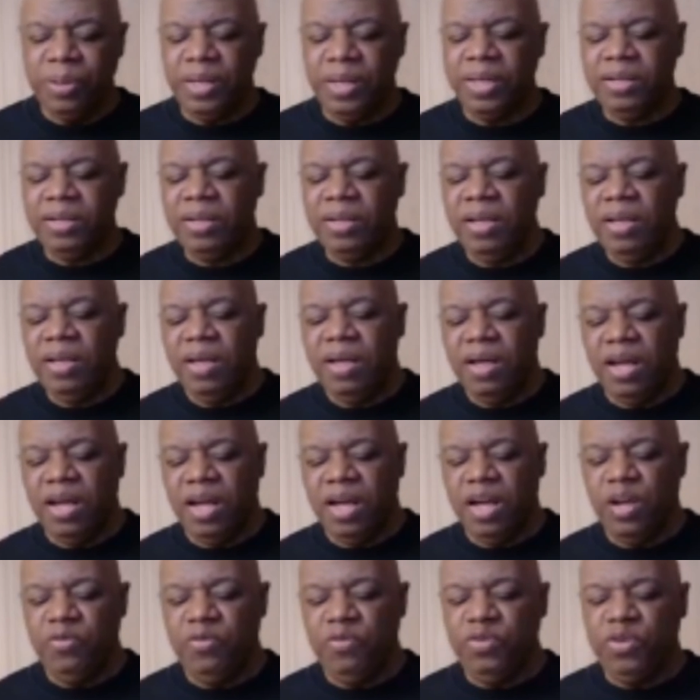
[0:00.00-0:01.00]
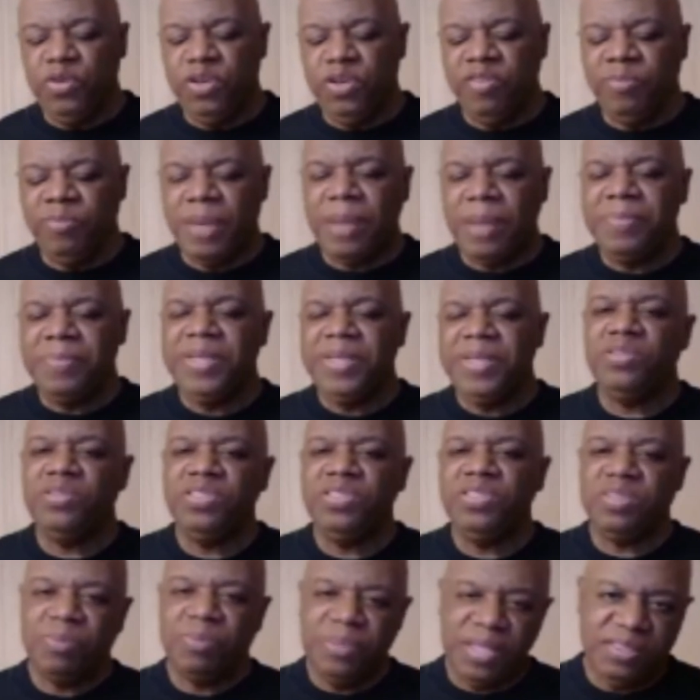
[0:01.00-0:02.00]
But uh, if, you, if my
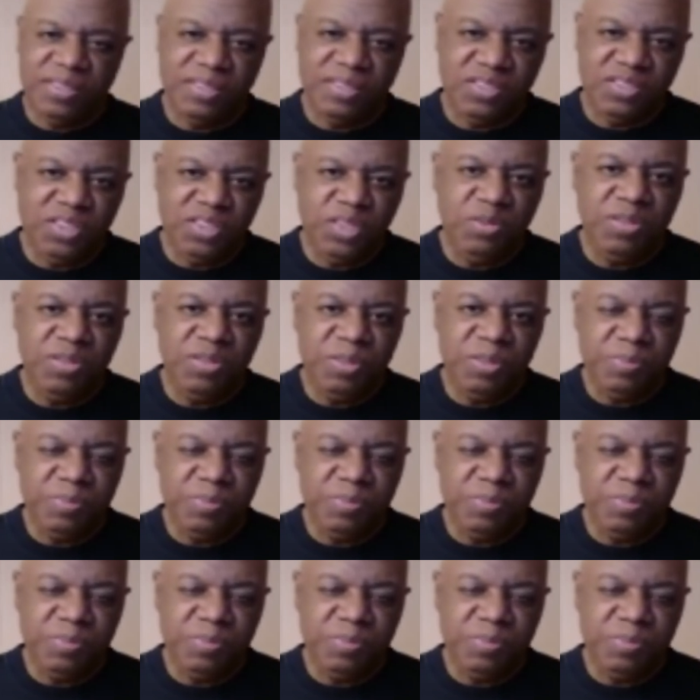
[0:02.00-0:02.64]
ministry is a blessing to you,